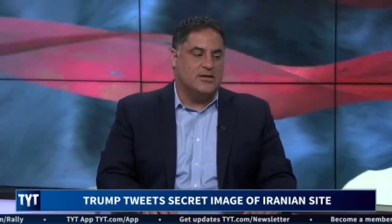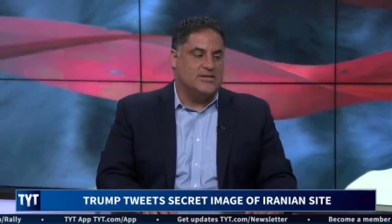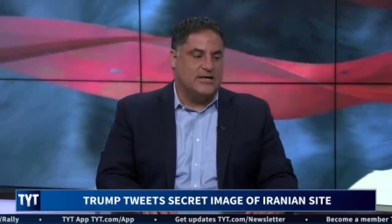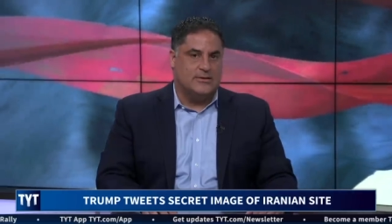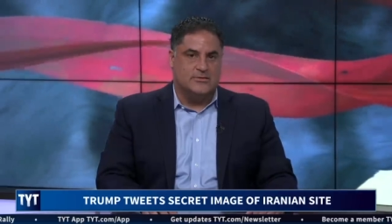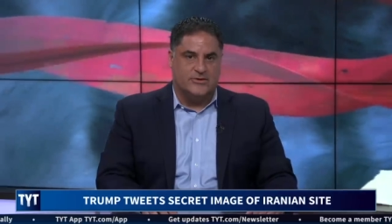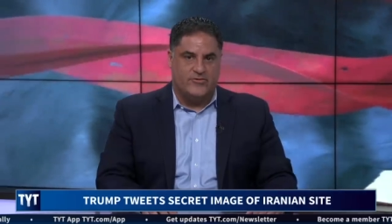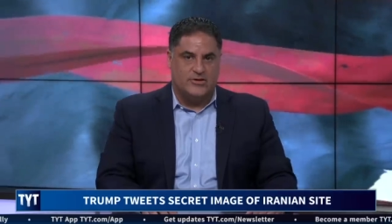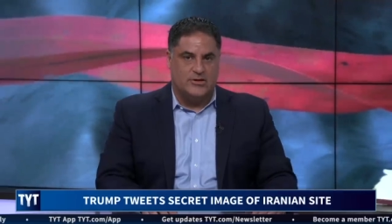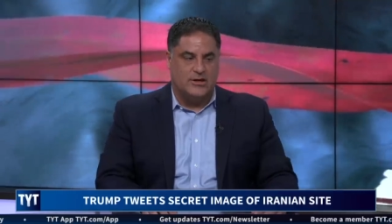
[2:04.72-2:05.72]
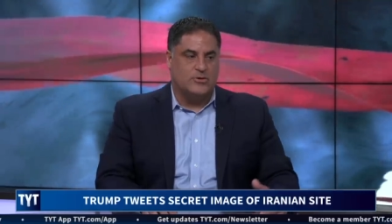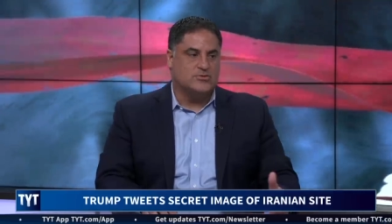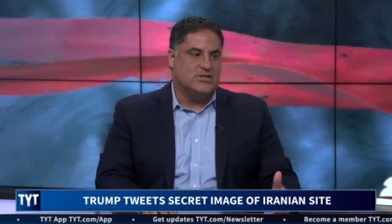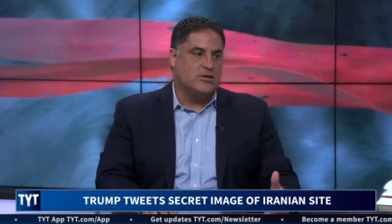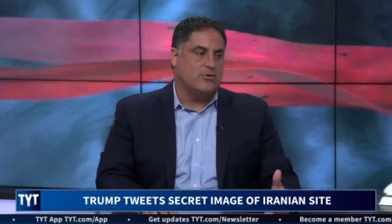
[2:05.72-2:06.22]
a technical difficulty. It
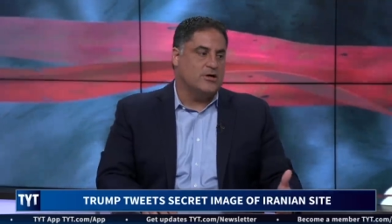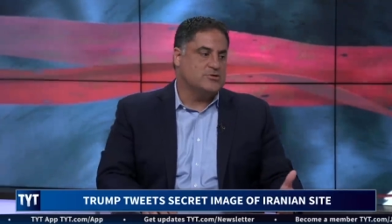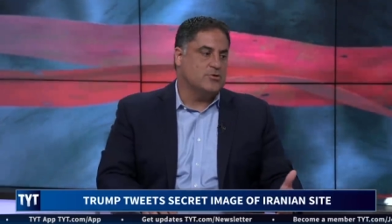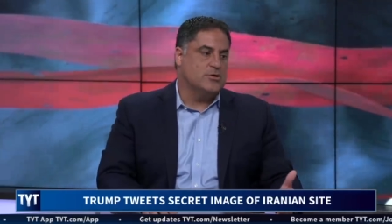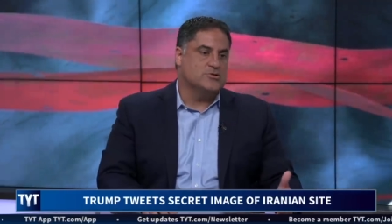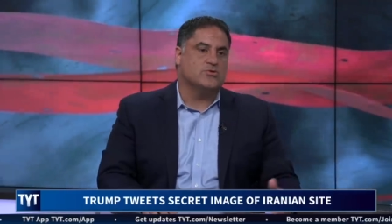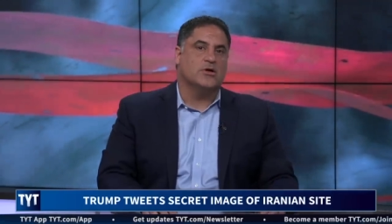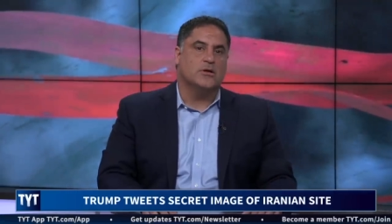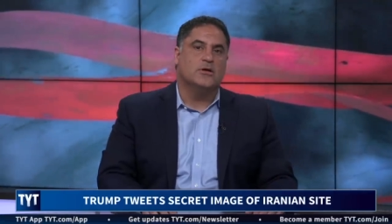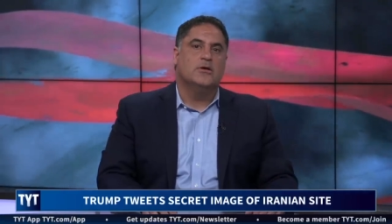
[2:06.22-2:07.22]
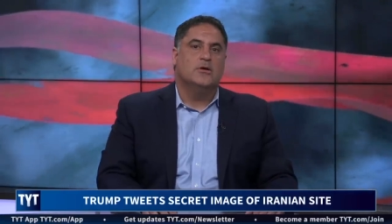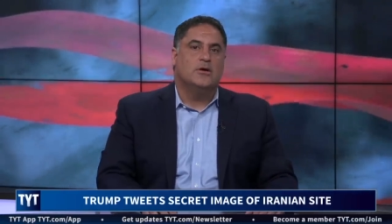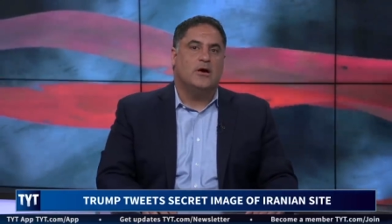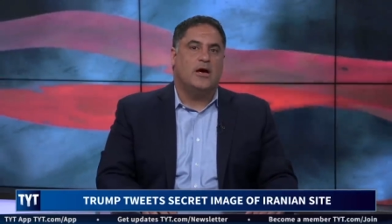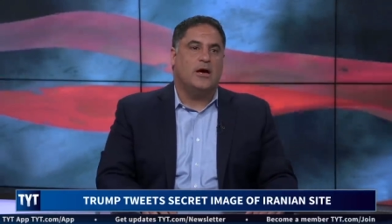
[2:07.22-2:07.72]
was either us or Israel.
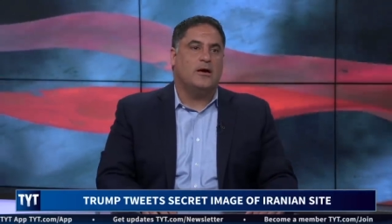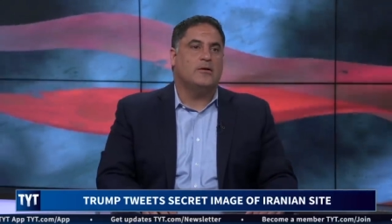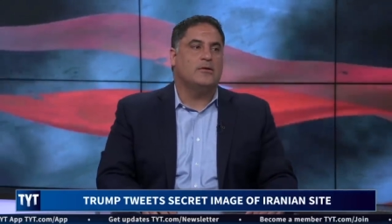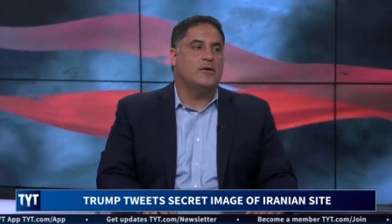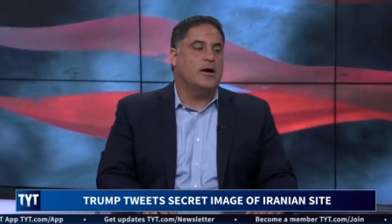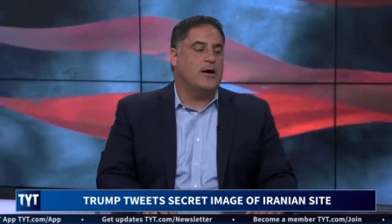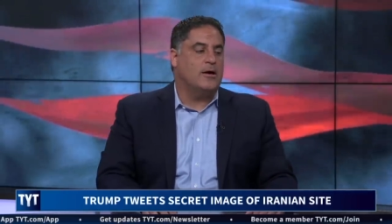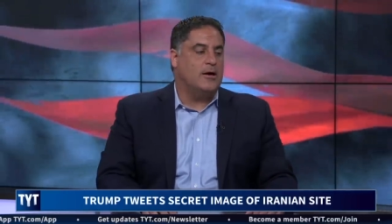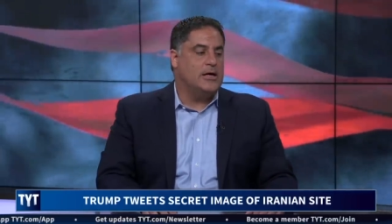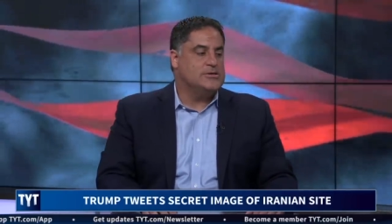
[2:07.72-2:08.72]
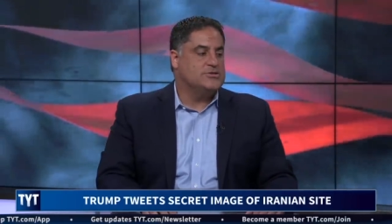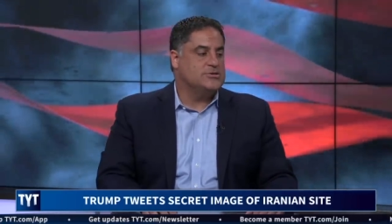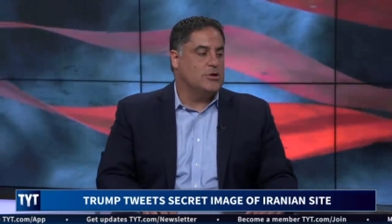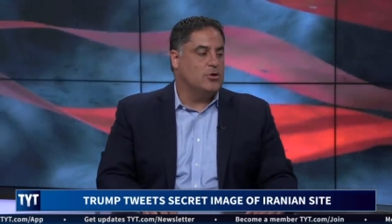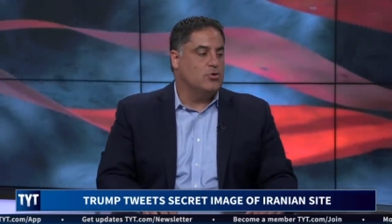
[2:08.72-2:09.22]
And, uh, and
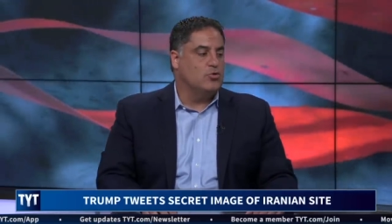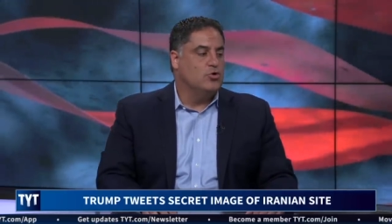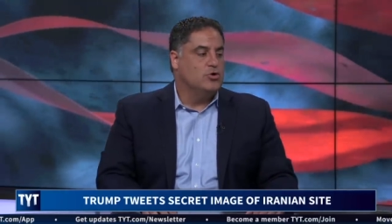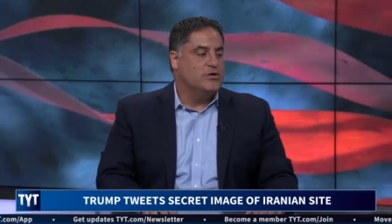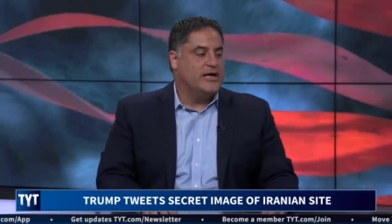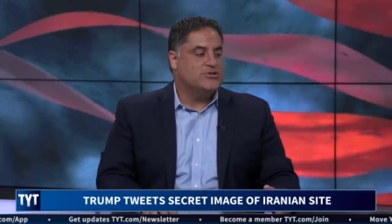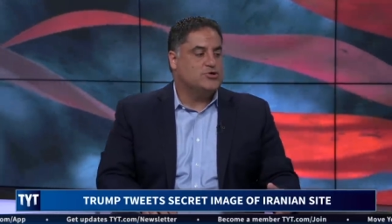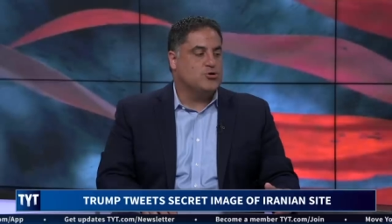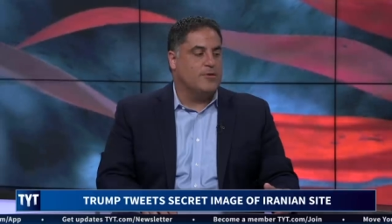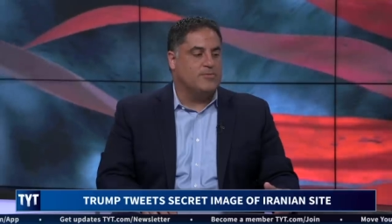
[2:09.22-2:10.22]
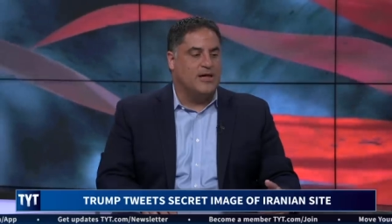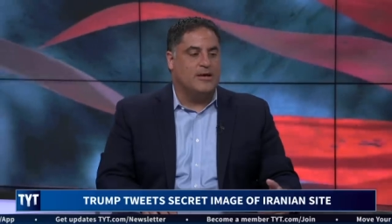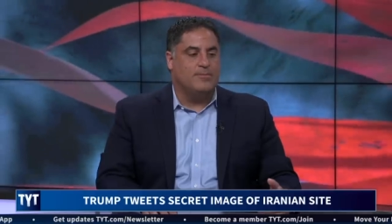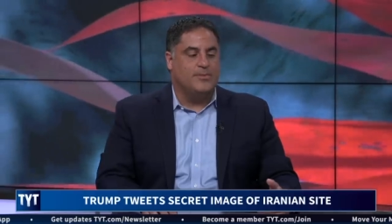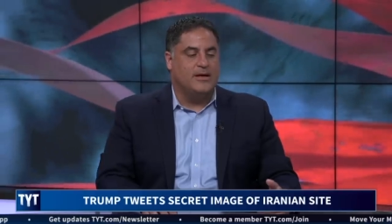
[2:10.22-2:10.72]
so that's Trump
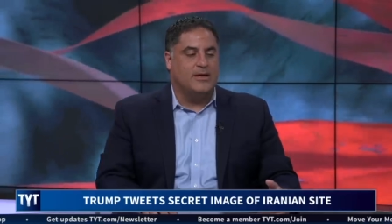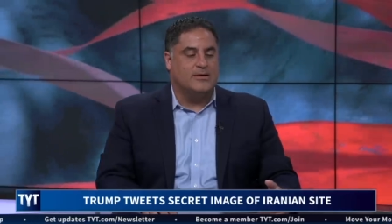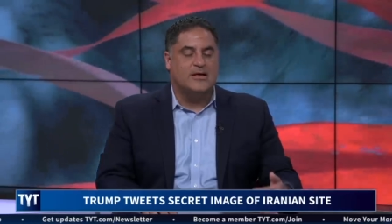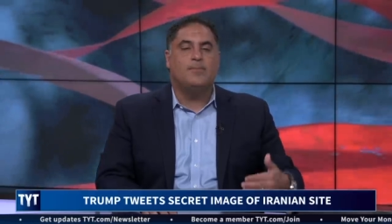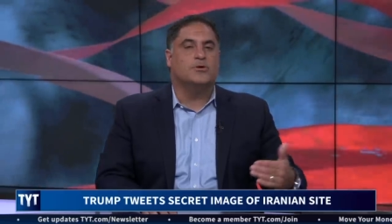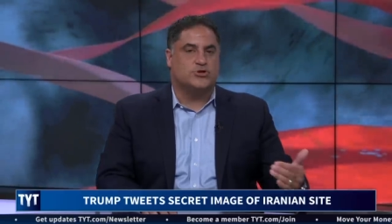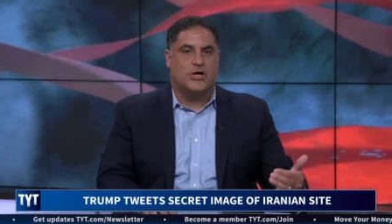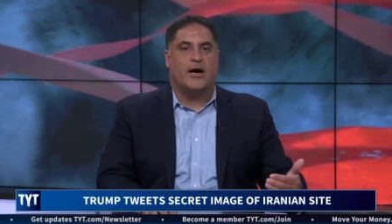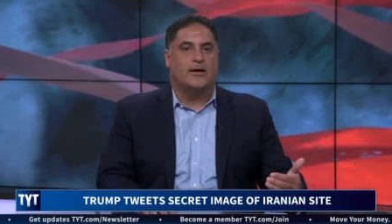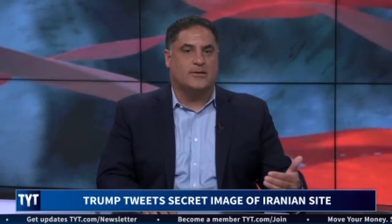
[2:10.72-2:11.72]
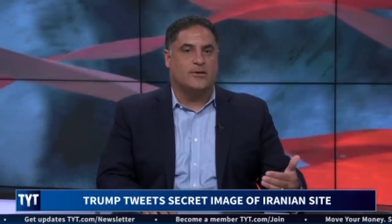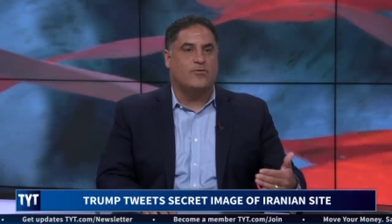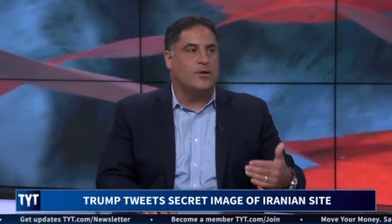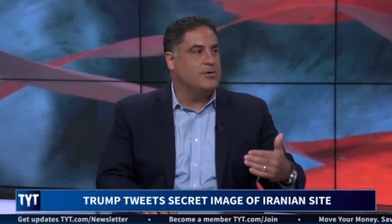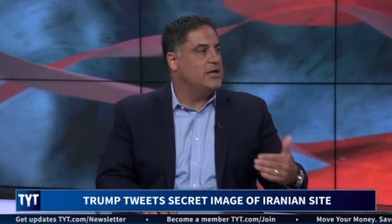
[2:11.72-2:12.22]
then being a double child
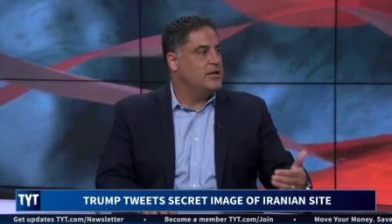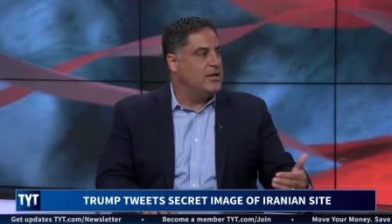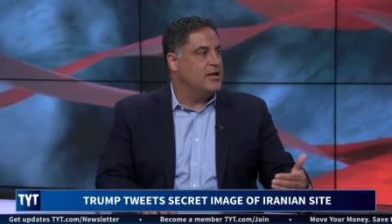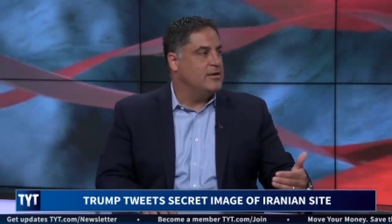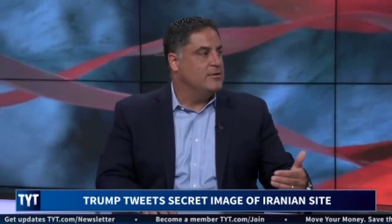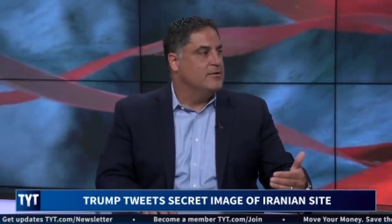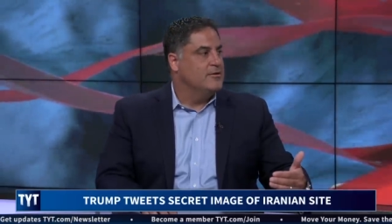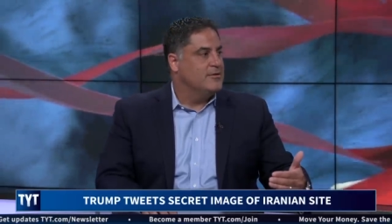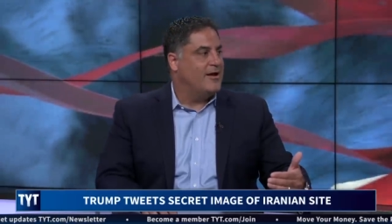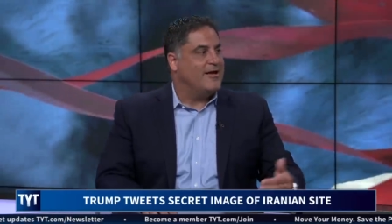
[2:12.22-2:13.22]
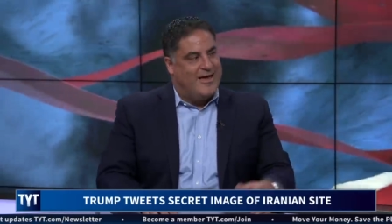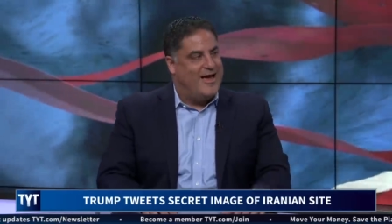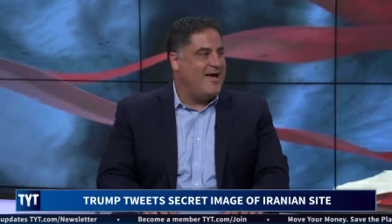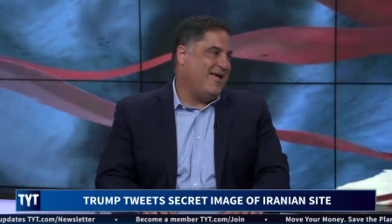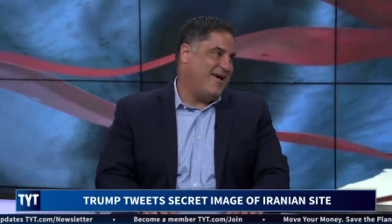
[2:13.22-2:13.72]
and rubbing it in. Like,
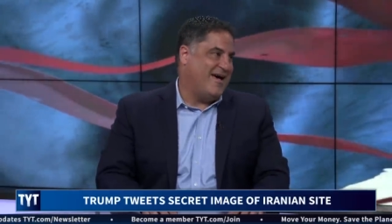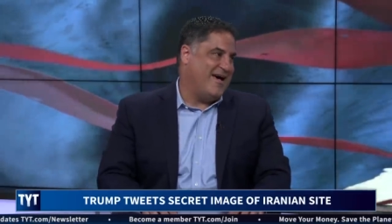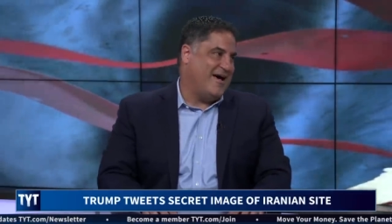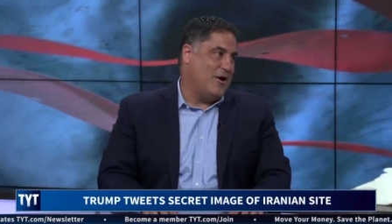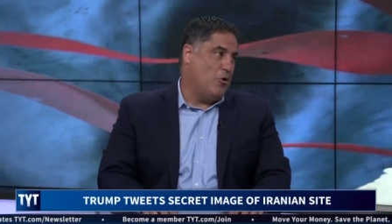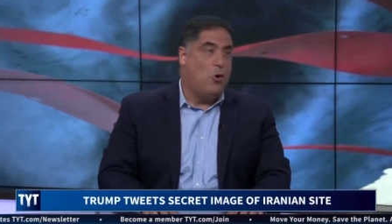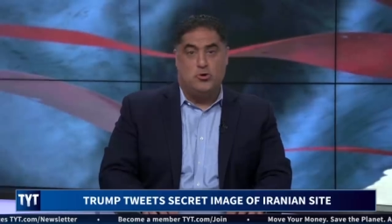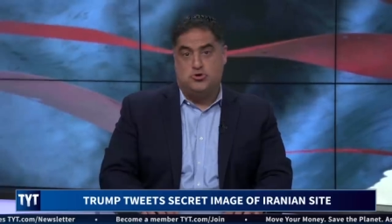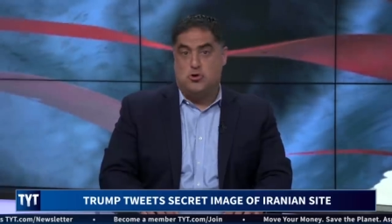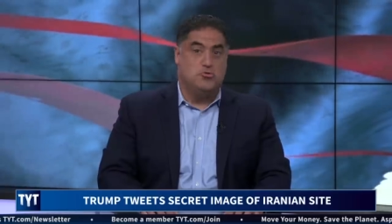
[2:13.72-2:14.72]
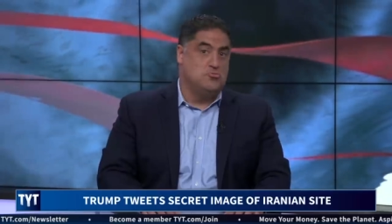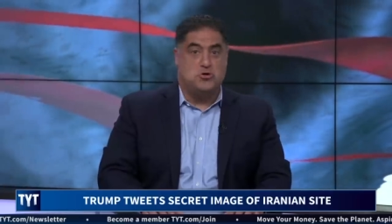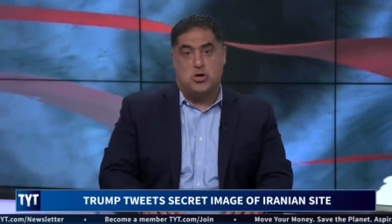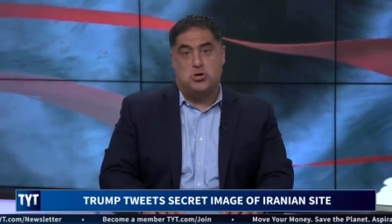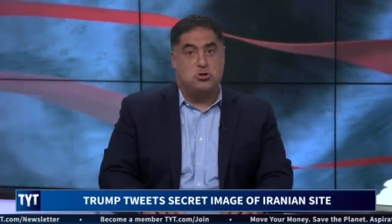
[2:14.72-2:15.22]
ha ha, oh,
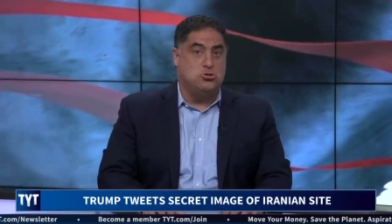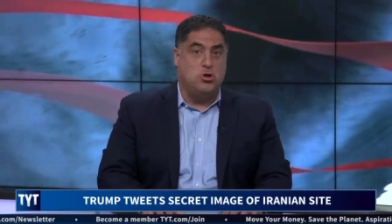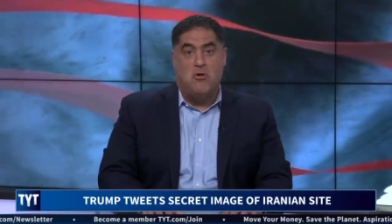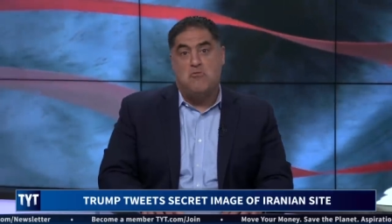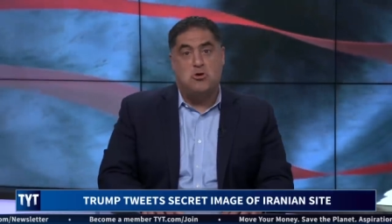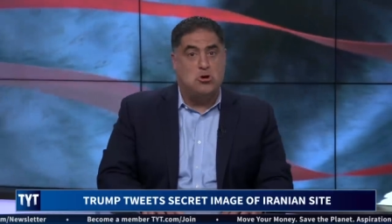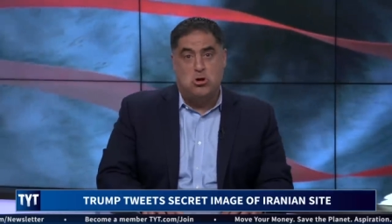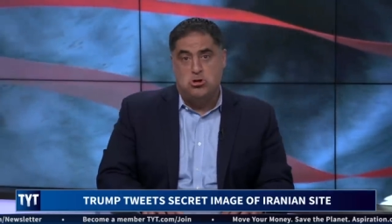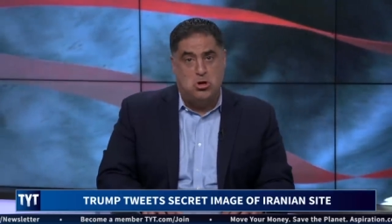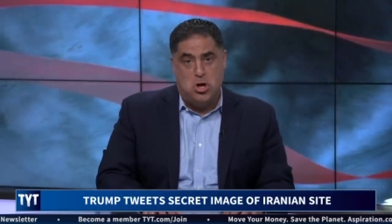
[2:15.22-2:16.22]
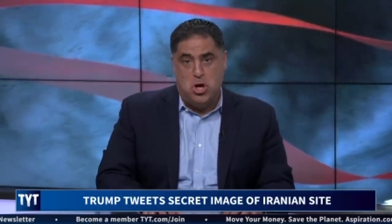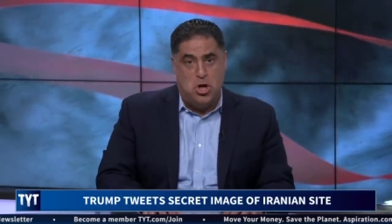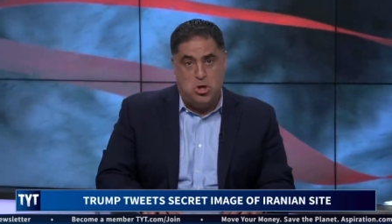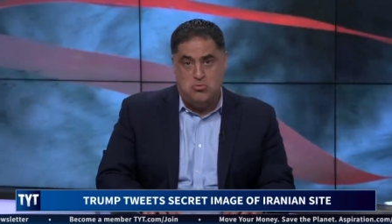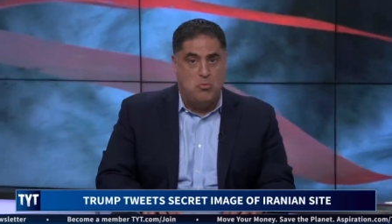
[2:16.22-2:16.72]
technical
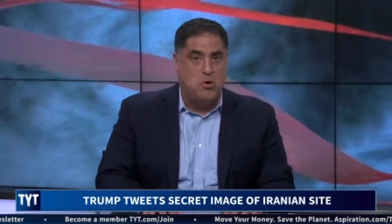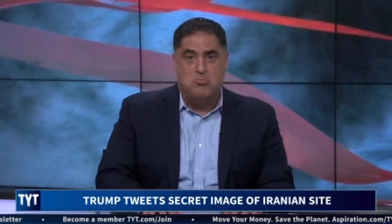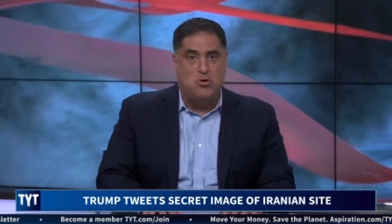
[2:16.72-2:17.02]
difficulties when we